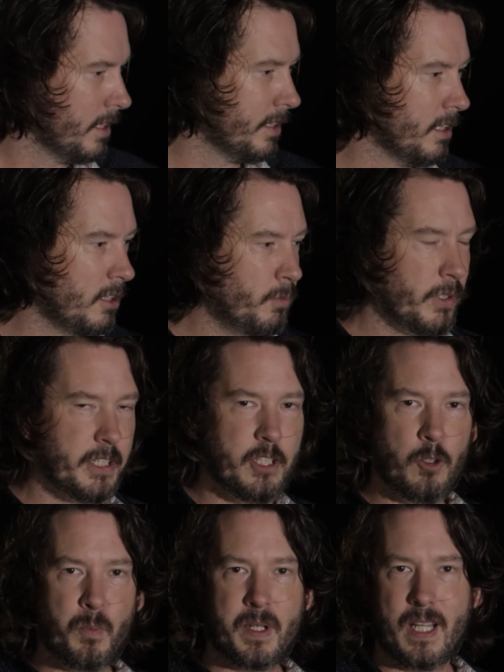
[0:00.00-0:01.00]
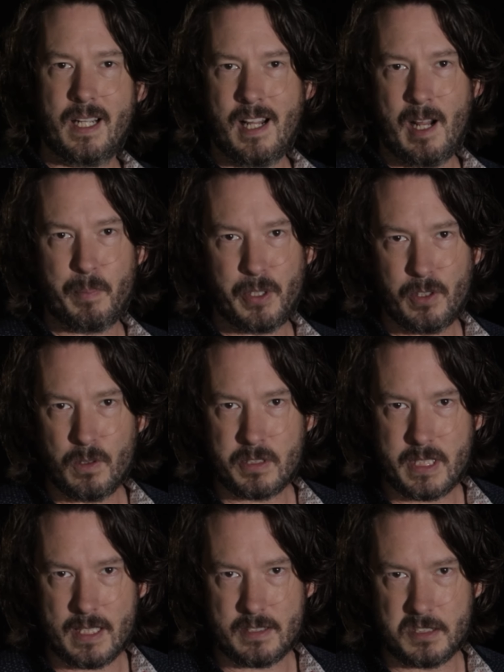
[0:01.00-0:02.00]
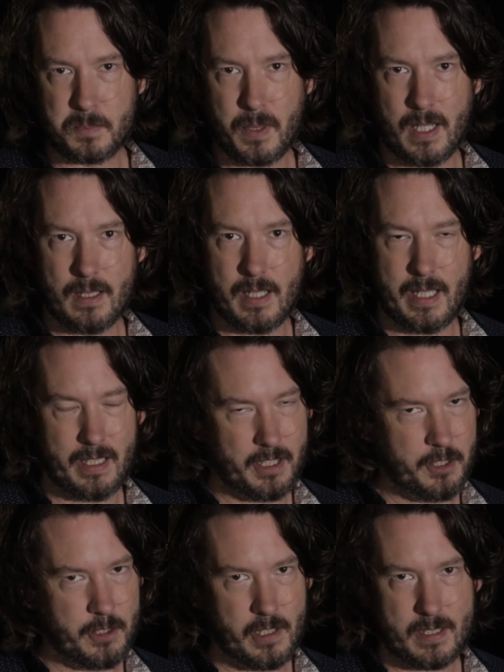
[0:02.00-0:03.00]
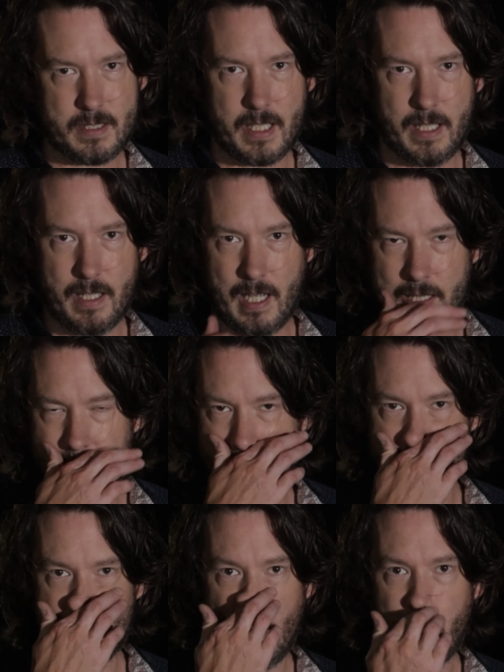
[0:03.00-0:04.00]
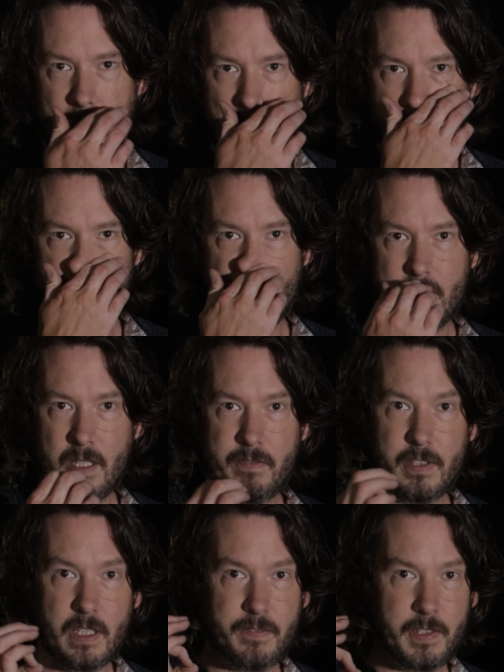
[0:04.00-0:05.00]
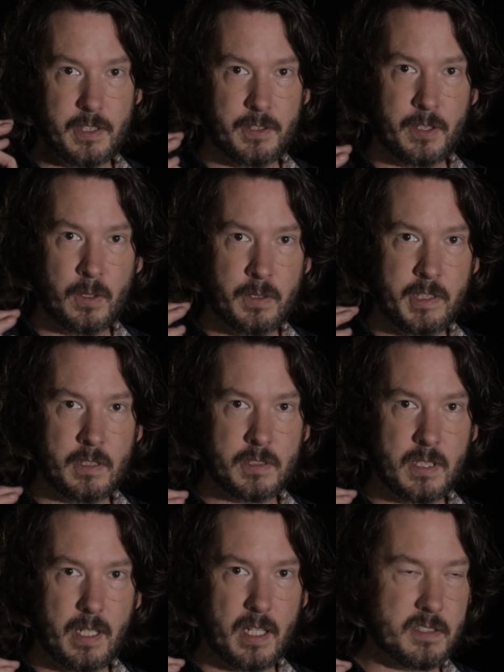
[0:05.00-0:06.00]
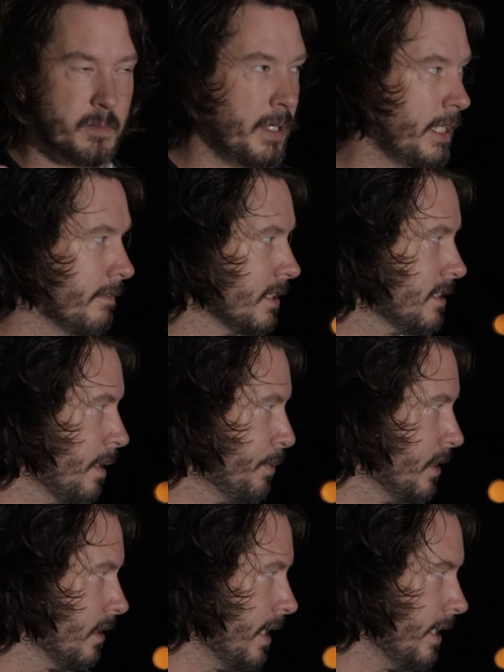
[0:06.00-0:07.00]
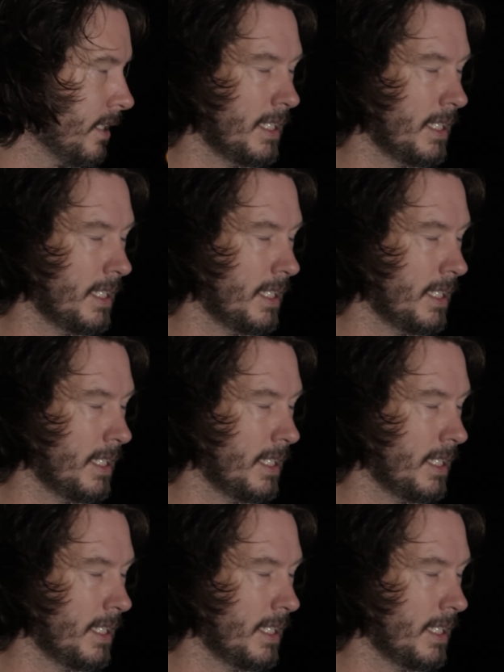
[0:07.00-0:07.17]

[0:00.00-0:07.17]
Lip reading: The Lume Cube cannot be used as a spotlight. It just cannot. It's not powerful enough. If you do use it as a main reception light,